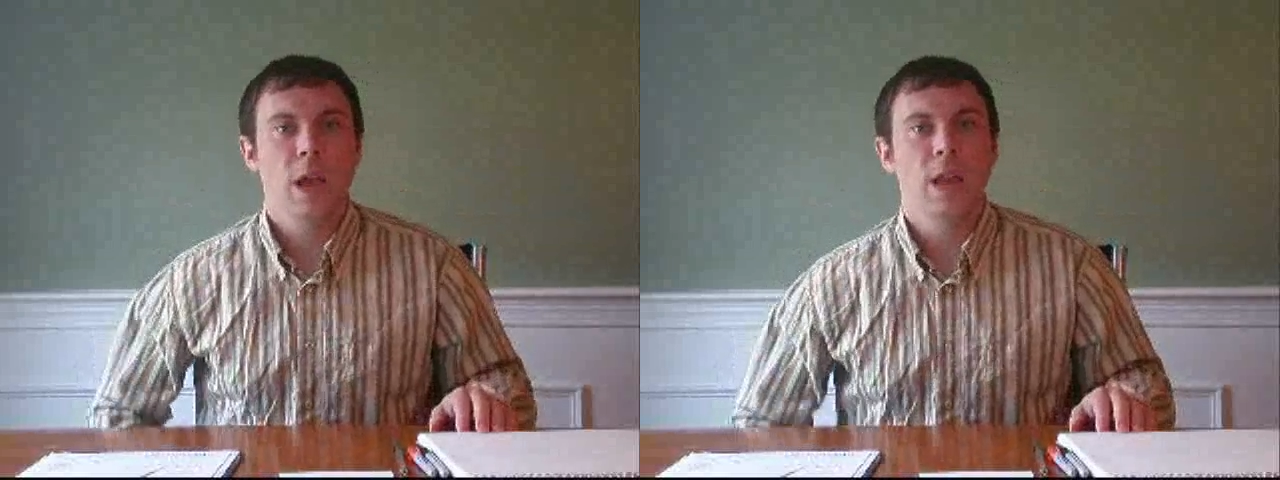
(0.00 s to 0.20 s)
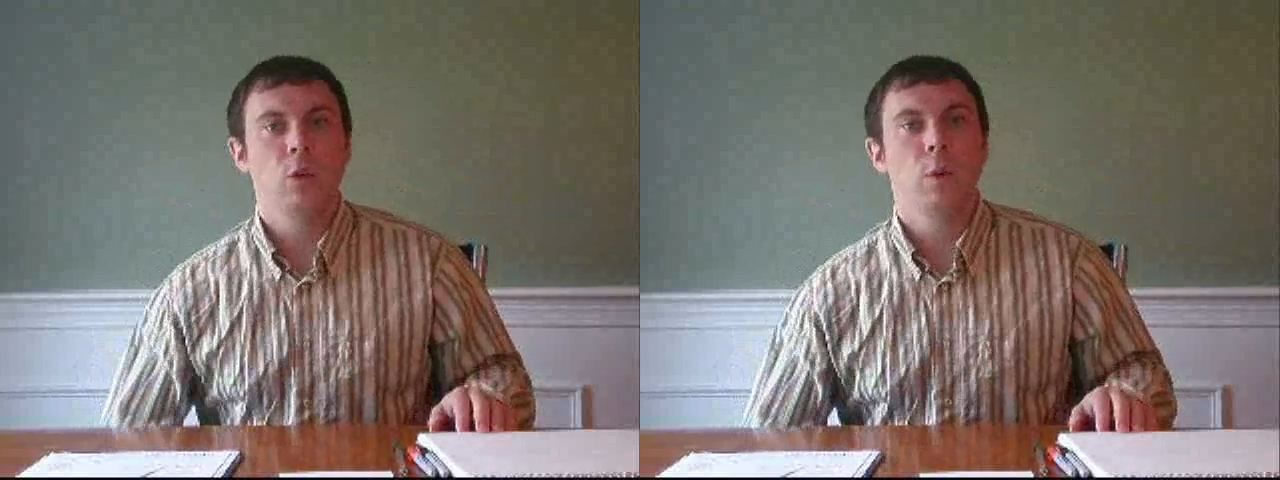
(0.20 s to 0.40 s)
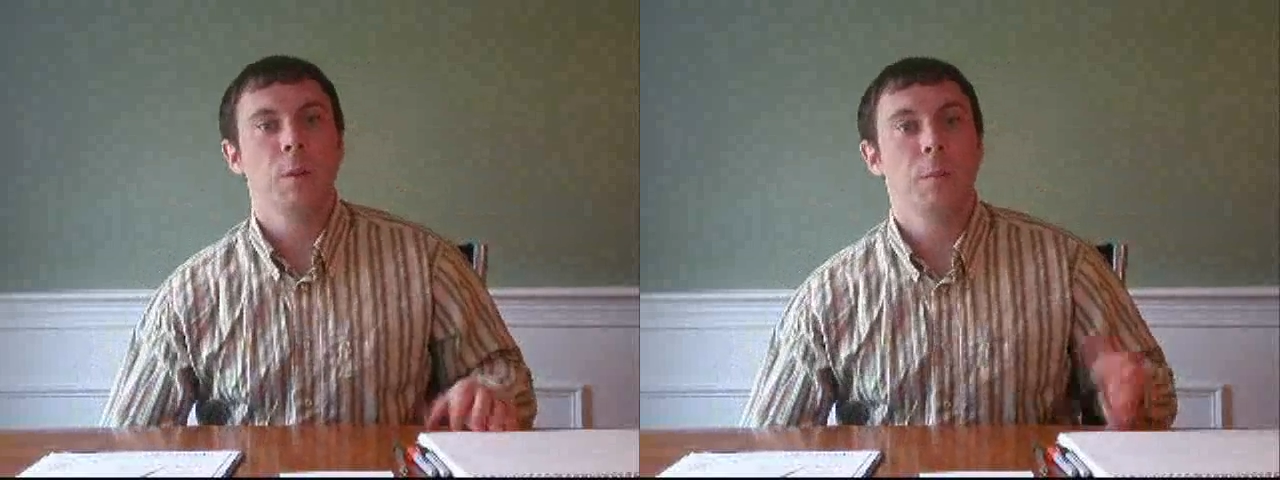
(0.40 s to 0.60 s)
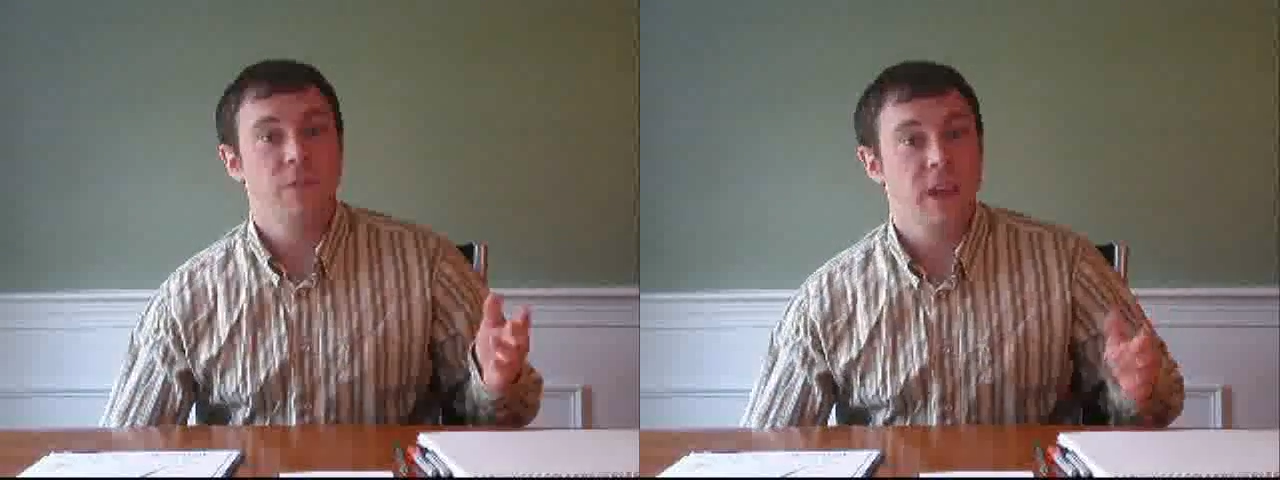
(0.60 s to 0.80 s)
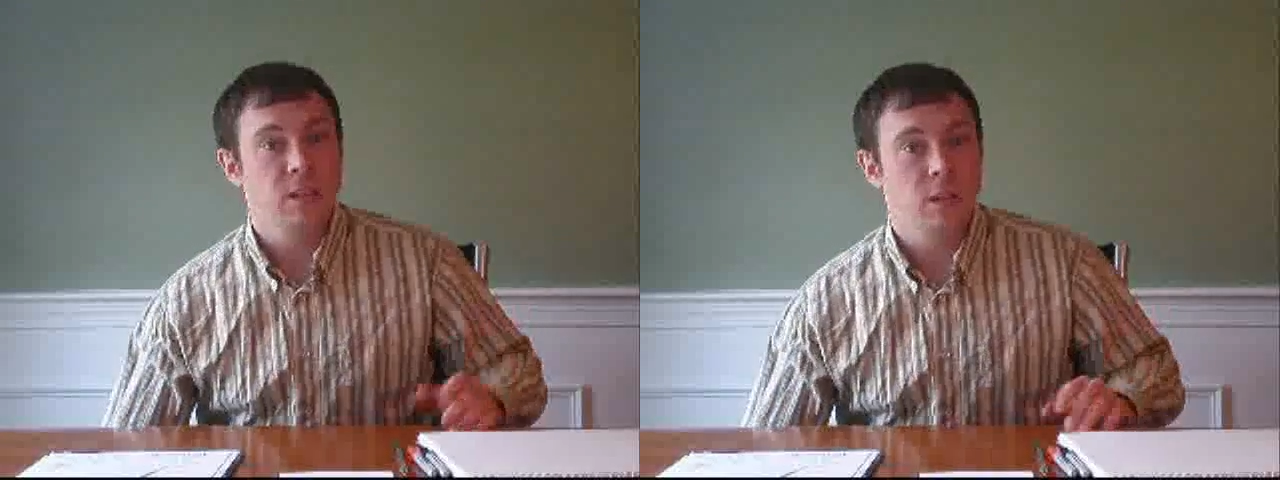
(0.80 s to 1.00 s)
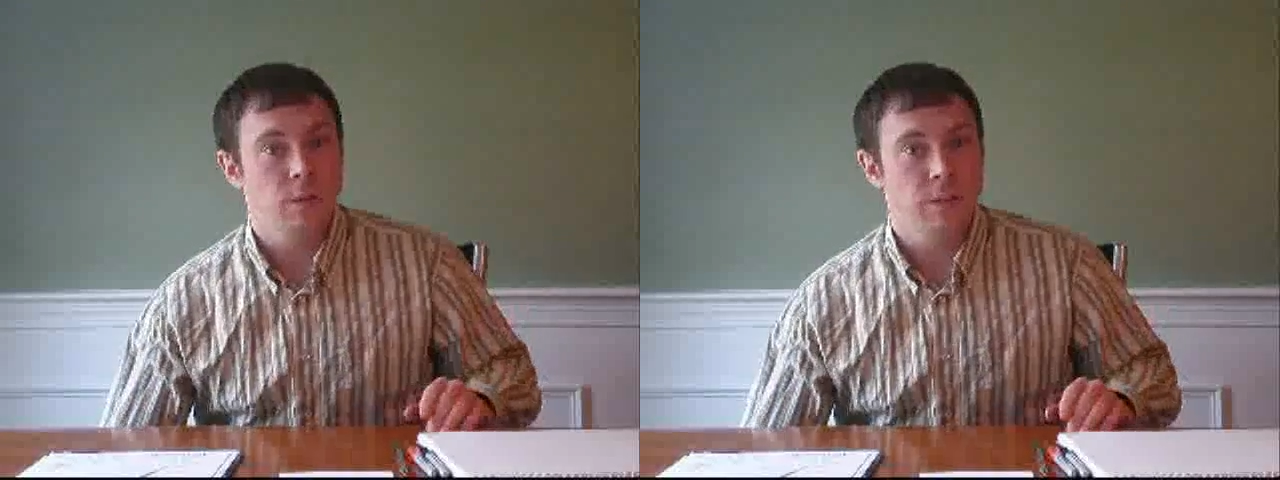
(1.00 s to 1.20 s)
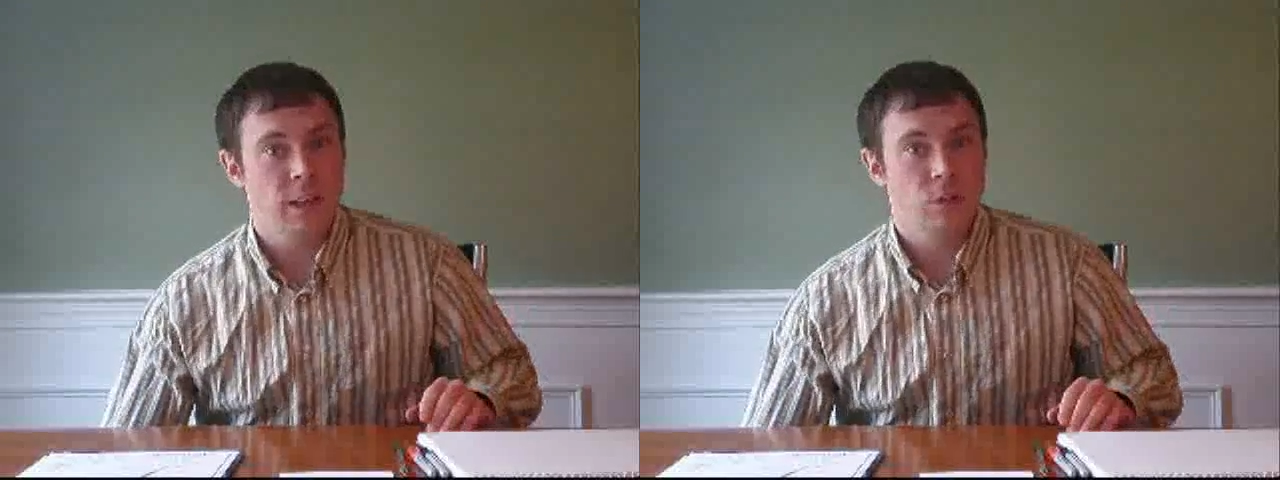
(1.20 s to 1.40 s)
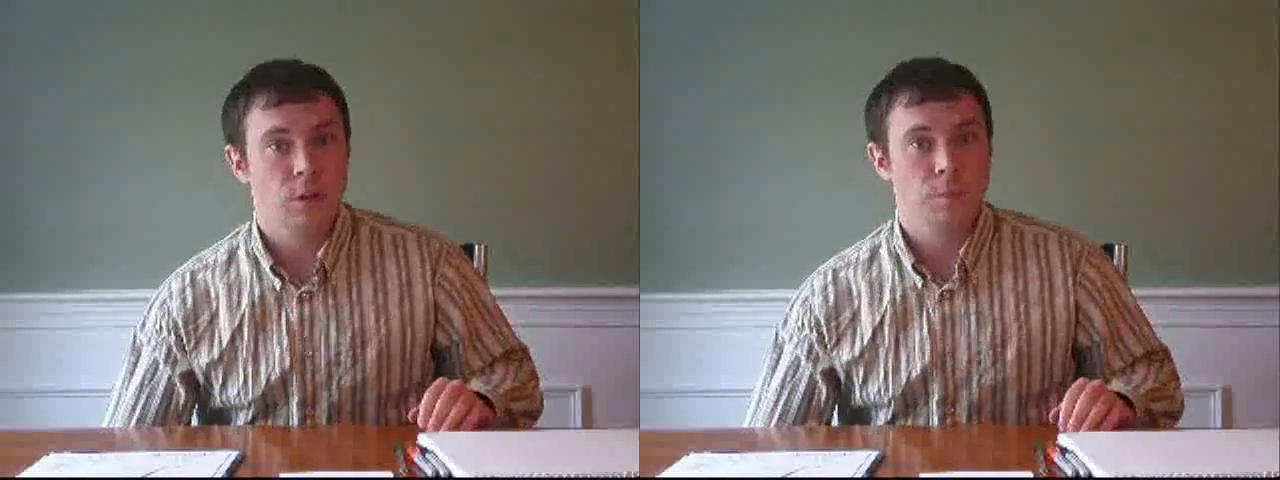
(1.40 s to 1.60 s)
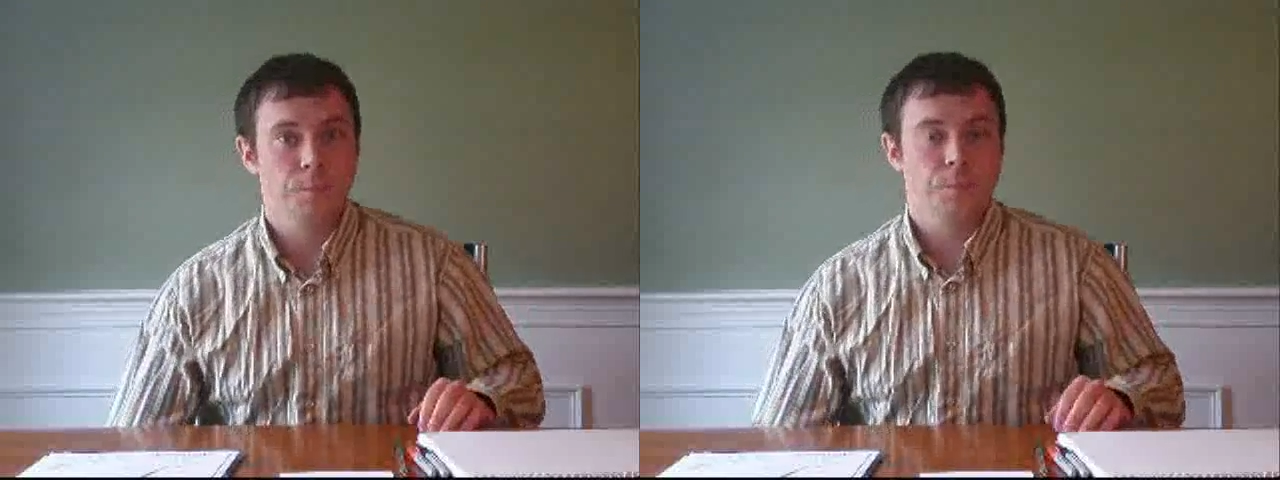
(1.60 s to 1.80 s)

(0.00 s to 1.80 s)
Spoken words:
and you end up advancing faster.